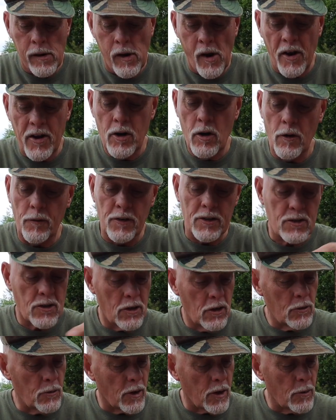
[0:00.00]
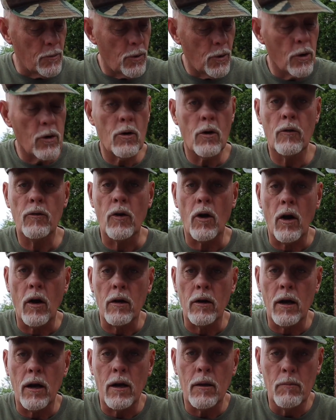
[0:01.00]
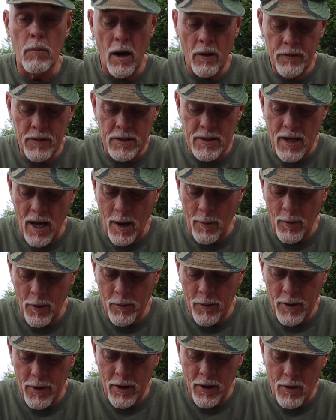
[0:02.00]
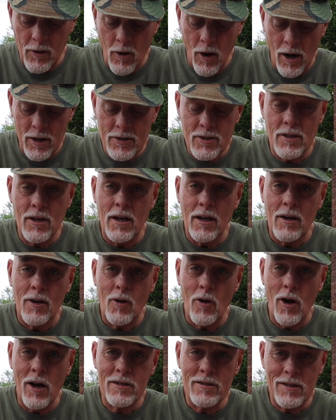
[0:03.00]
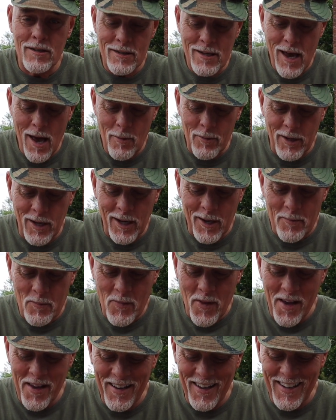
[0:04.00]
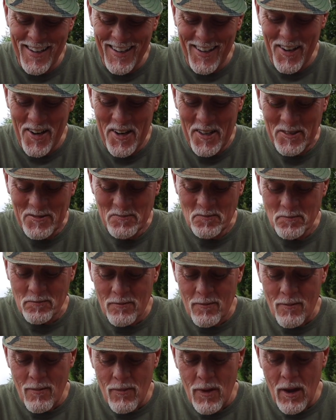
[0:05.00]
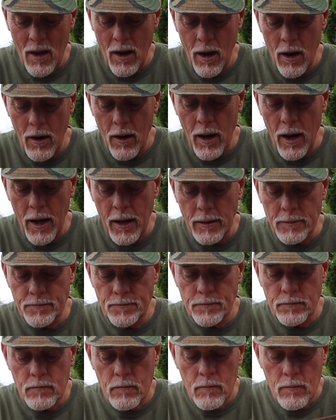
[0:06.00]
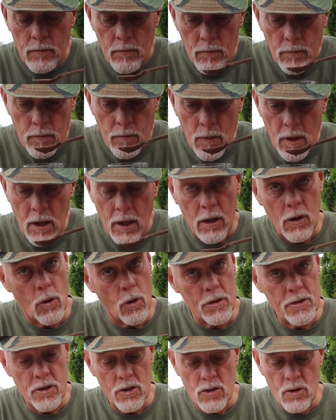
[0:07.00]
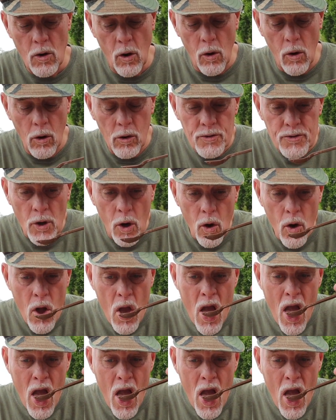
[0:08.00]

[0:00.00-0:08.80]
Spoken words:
You know, if it's good, we can pour it over our muffin top over here, cross-contaminate. All right. Of course, it's cold, so...